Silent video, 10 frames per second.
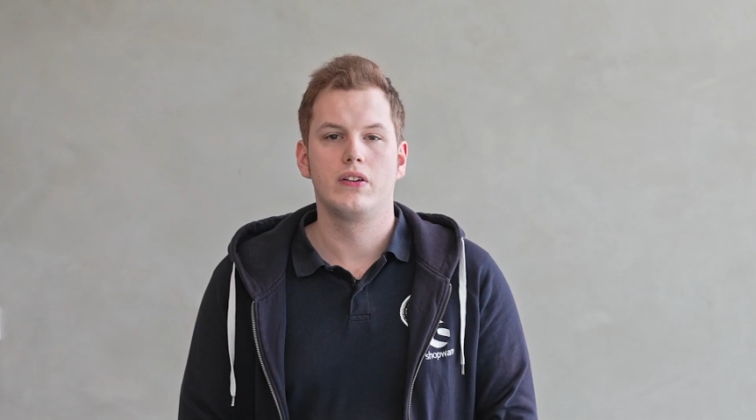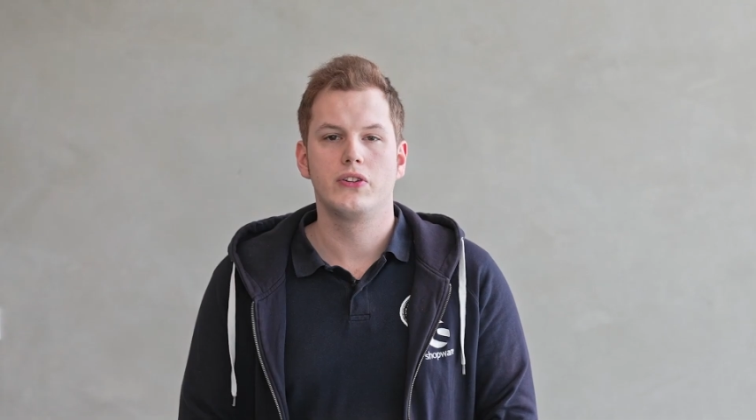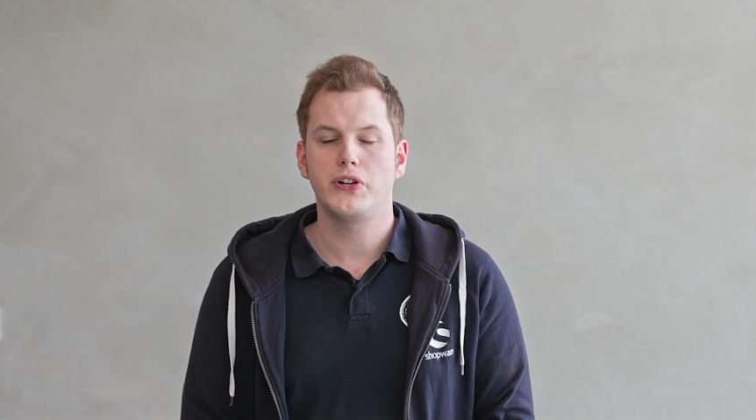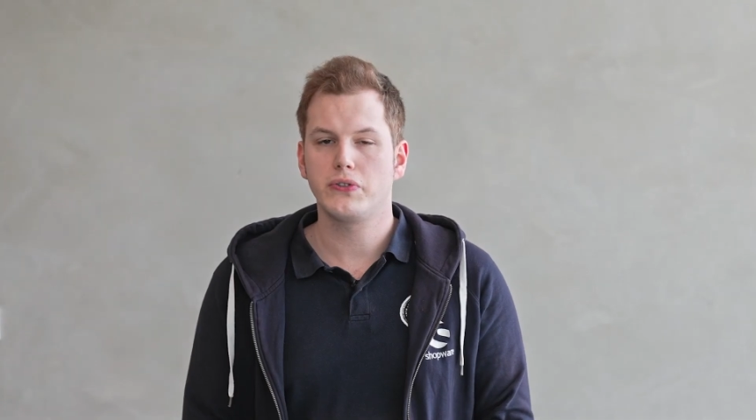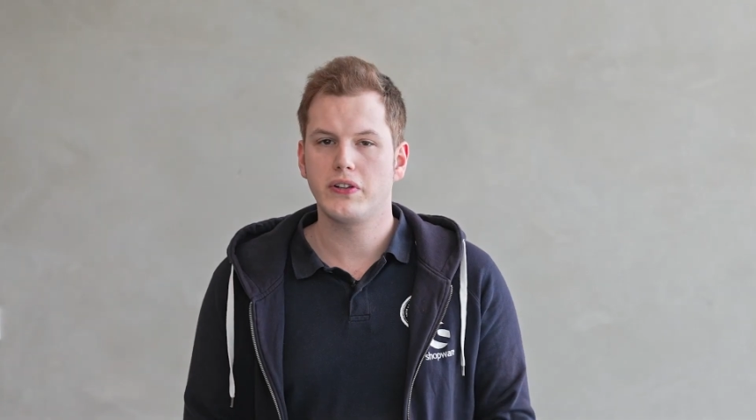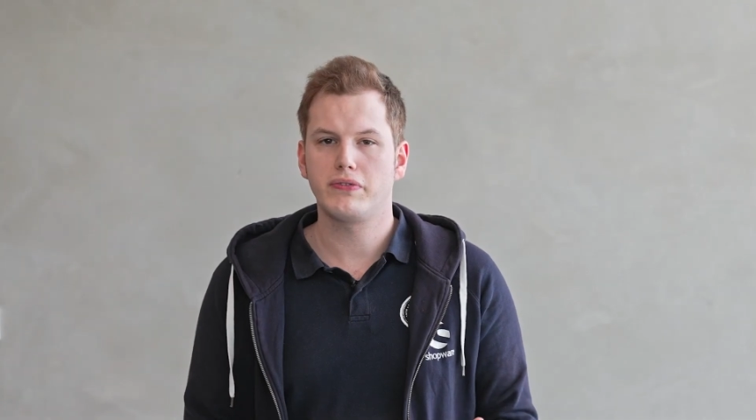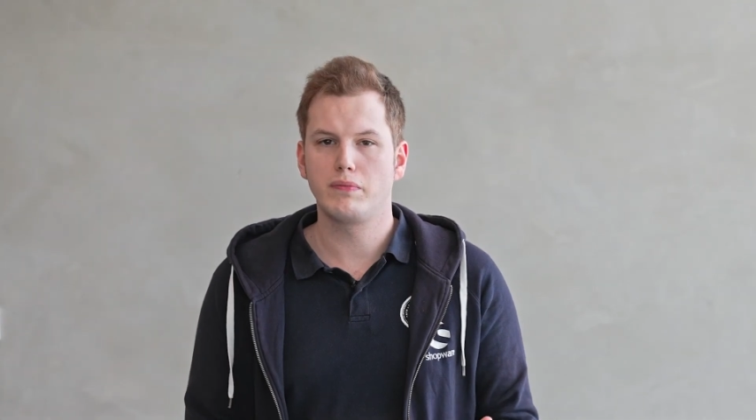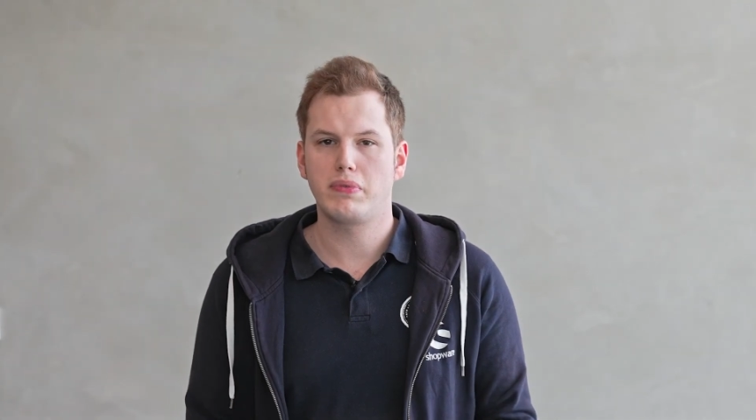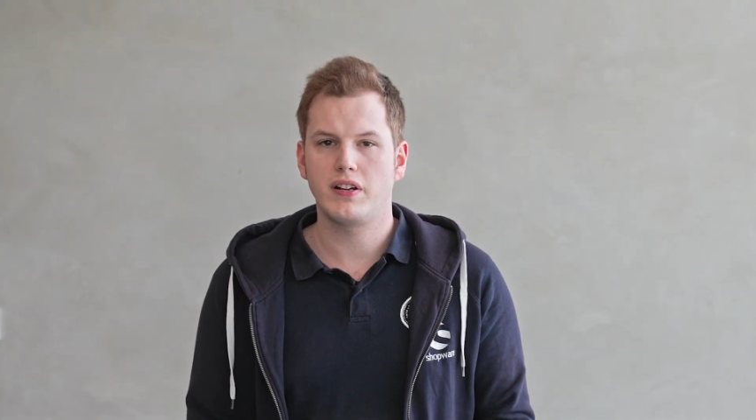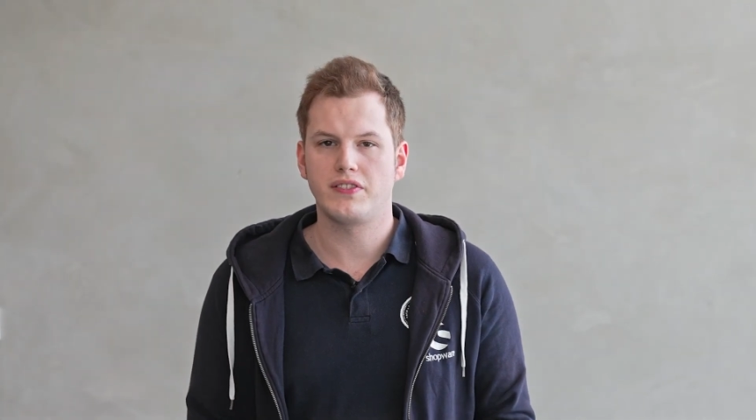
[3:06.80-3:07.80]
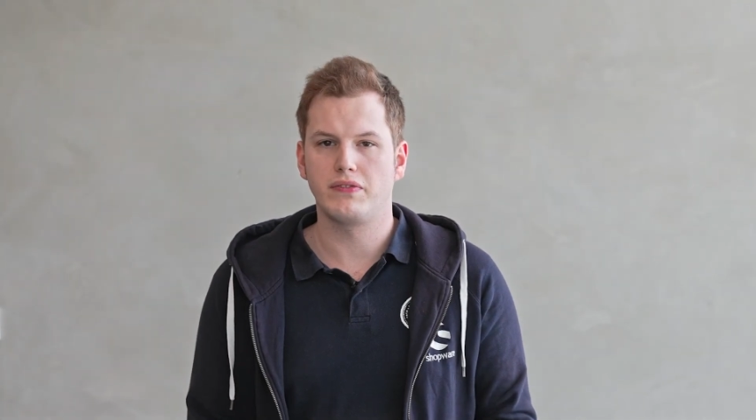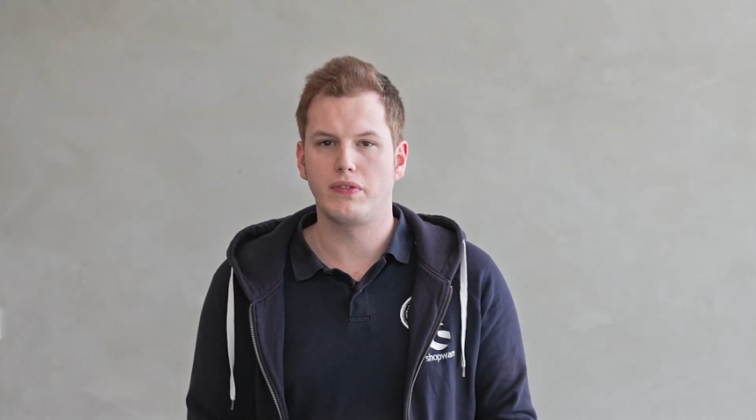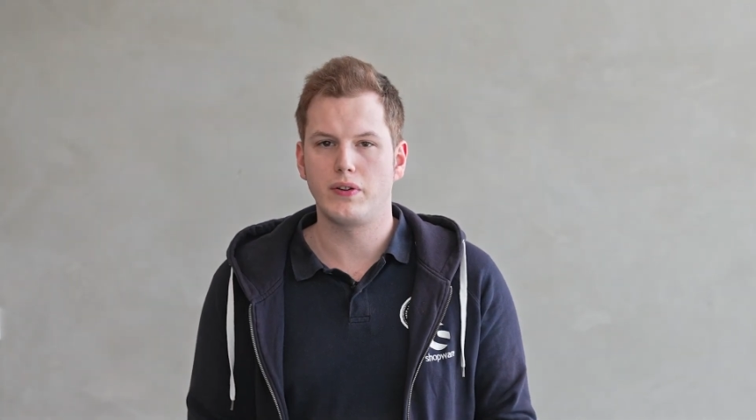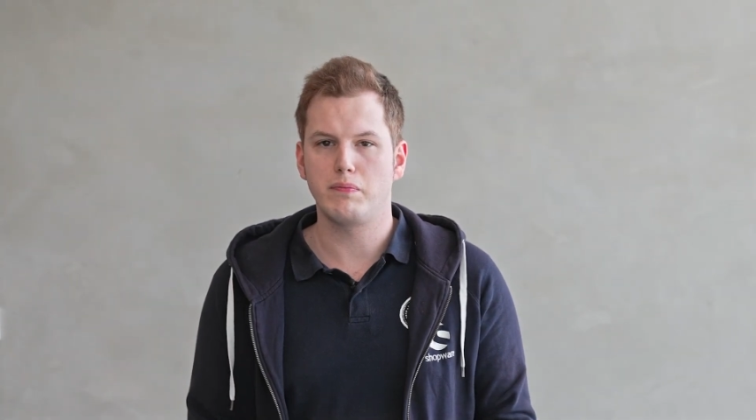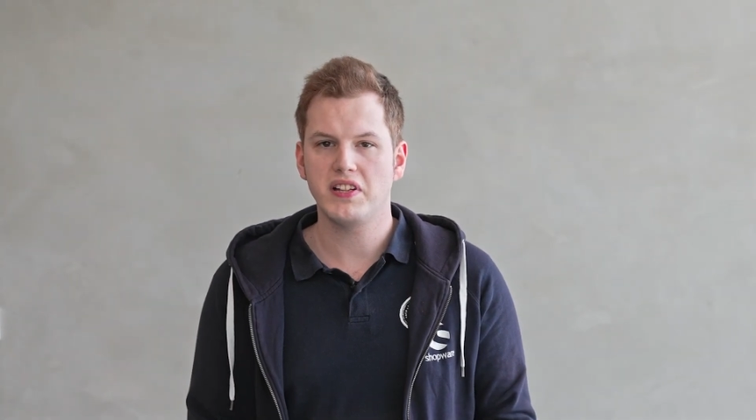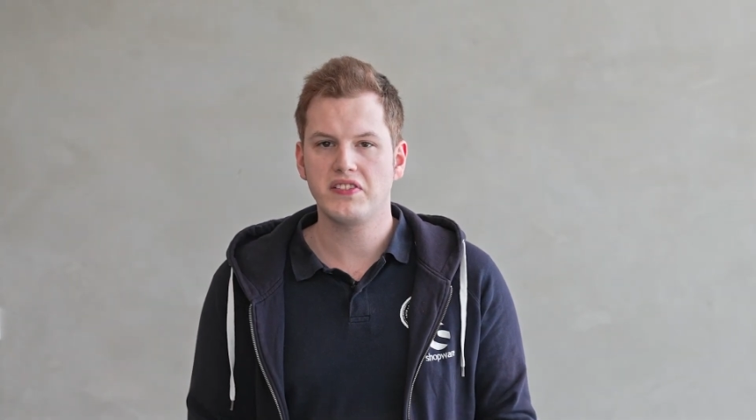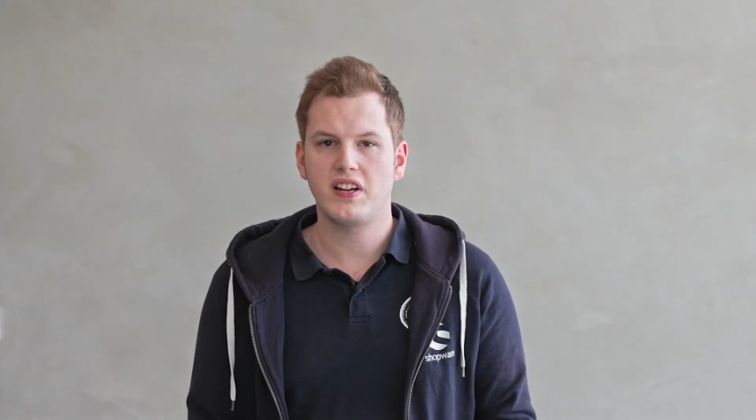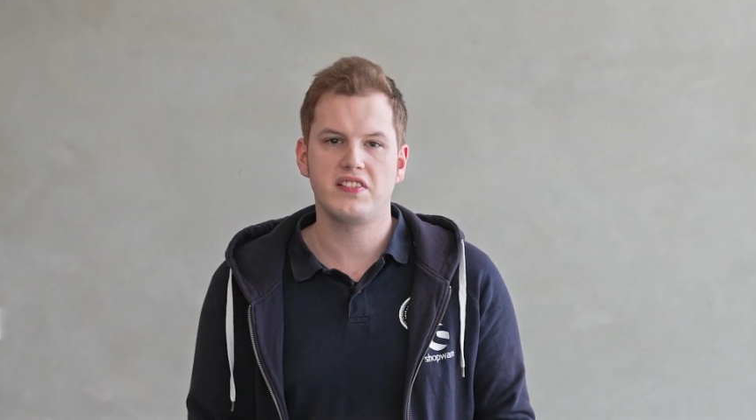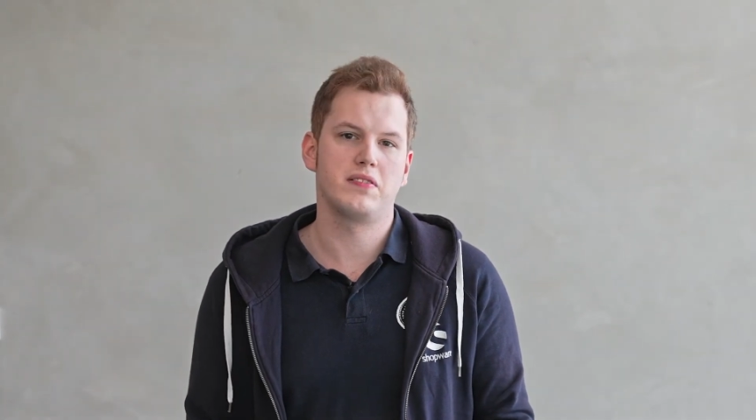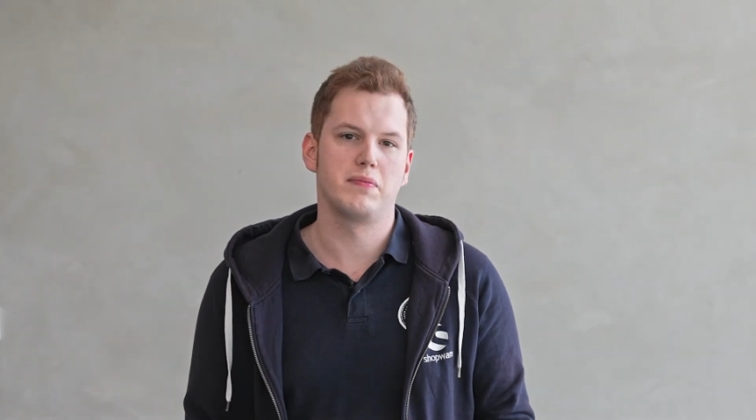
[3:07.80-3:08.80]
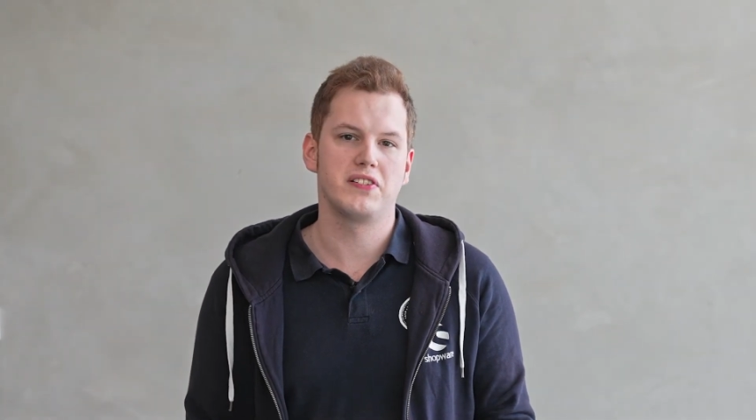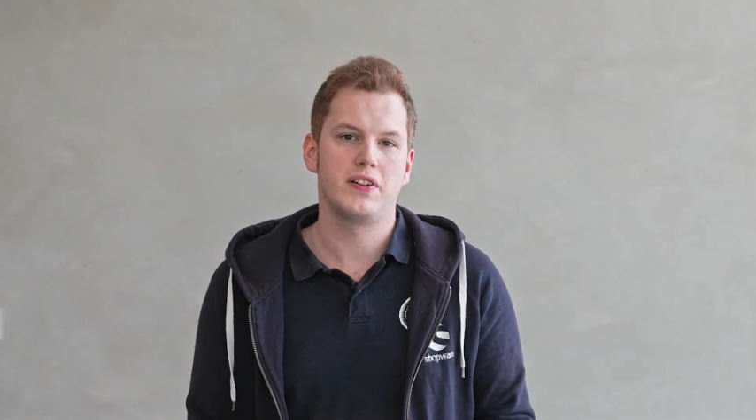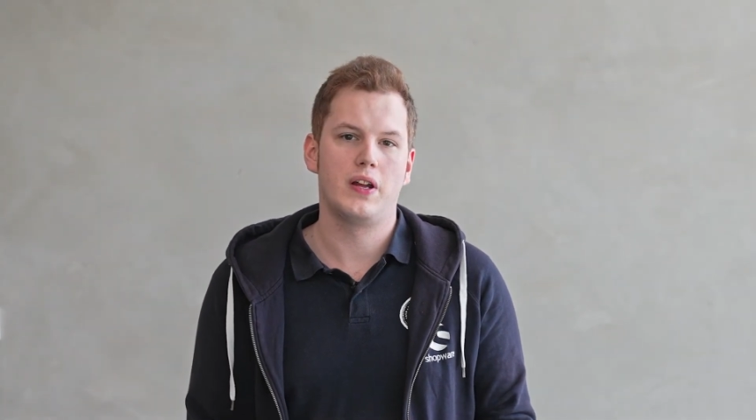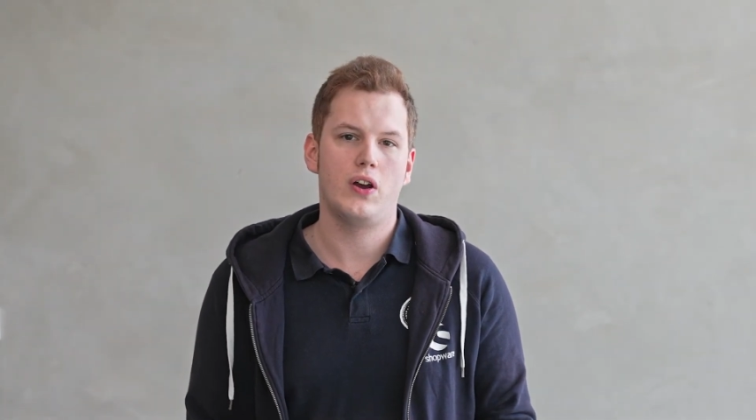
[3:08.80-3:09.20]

show different prices for your best customers,